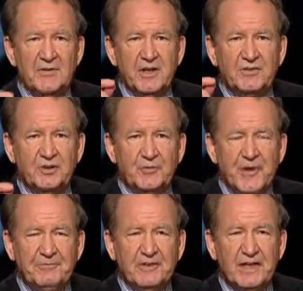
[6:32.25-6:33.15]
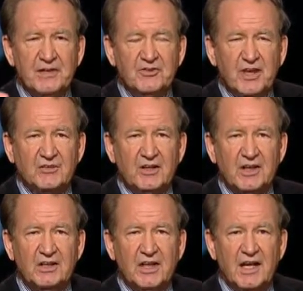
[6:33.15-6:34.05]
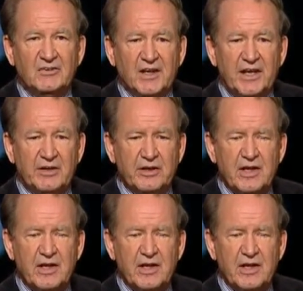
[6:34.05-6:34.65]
This is 15, 16 days later.